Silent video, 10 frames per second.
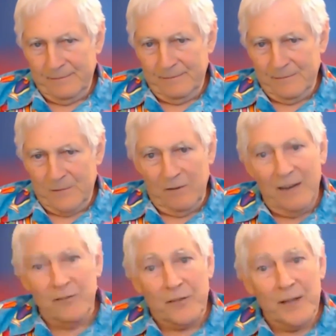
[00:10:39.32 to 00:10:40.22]
of
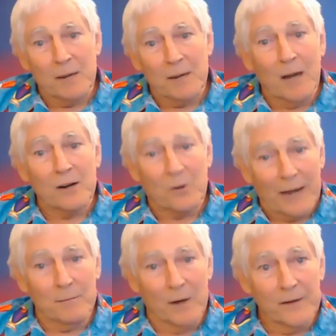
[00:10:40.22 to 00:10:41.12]
everything about
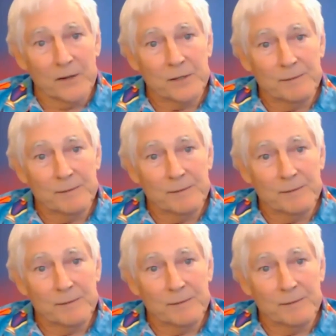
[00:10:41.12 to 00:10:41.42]
grandmothers.